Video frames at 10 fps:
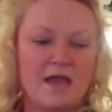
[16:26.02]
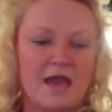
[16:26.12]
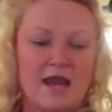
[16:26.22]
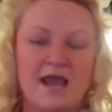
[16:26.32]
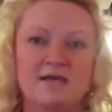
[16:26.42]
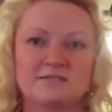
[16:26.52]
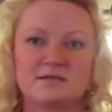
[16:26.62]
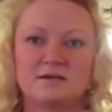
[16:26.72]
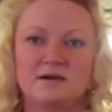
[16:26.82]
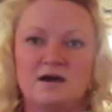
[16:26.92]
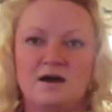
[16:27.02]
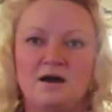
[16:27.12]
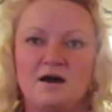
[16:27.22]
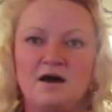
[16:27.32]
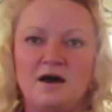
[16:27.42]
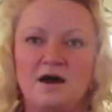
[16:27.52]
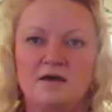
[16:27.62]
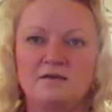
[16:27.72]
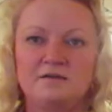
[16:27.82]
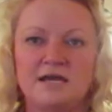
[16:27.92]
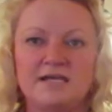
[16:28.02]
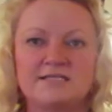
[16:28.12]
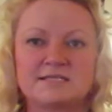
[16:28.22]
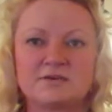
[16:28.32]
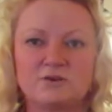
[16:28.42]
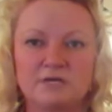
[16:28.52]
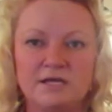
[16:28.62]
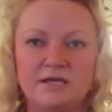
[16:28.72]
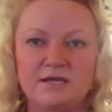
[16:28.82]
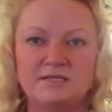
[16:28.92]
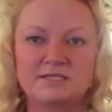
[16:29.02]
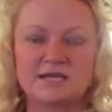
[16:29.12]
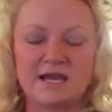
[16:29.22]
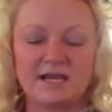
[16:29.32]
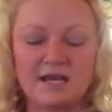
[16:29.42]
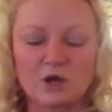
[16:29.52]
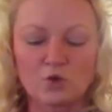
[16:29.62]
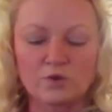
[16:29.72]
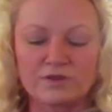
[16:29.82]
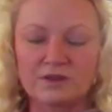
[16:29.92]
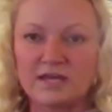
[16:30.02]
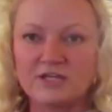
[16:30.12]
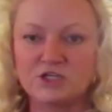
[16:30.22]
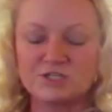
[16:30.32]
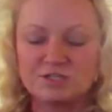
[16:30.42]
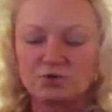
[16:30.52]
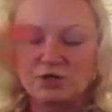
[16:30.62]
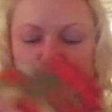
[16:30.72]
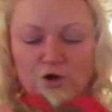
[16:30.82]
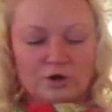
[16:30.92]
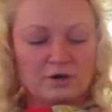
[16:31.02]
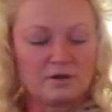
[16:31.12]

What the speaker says: And it has nice little inside here with ledges so that your